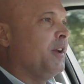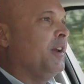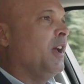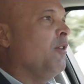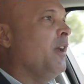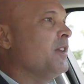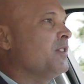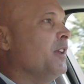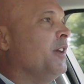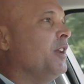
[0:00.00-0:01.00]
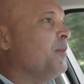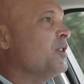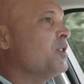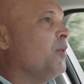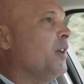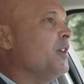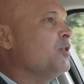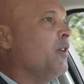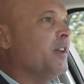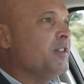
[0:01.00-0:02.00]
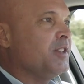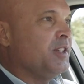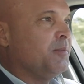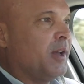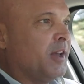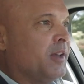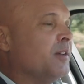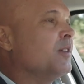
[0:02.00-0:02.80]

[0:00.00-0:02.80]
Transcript: right now has the head-up display so I can see my